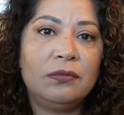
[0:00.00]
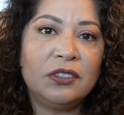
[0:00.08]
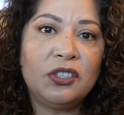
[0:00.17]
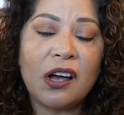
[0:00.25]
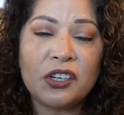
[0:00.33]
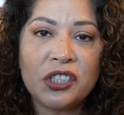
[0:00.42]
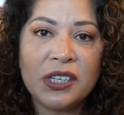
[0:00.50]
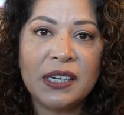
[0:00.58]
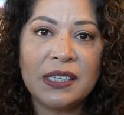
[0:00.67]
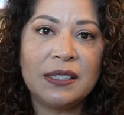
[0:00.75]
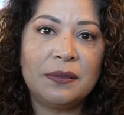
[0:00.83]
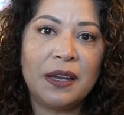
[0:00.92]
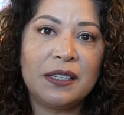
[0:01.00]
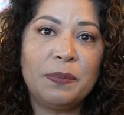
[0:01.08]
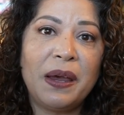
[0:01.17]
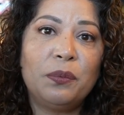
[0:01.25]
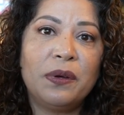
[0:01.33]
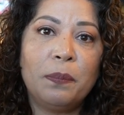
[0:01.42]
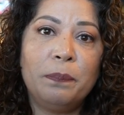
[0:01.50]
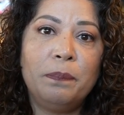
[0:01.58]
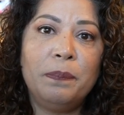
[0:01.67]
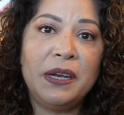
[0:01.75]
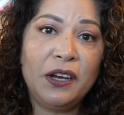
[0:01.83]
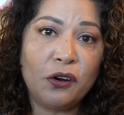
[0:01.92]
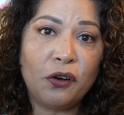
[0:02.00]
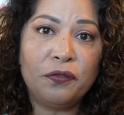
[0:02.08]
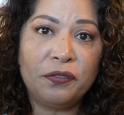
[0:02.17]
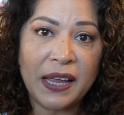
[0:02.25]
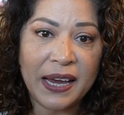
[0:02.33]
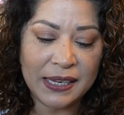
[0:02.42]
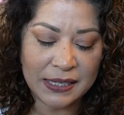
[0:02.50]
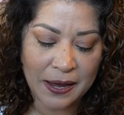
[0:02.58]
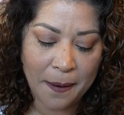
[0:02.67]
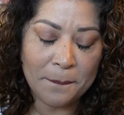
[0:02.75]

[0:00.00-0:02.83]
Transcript: dashi is made with bonito flakes.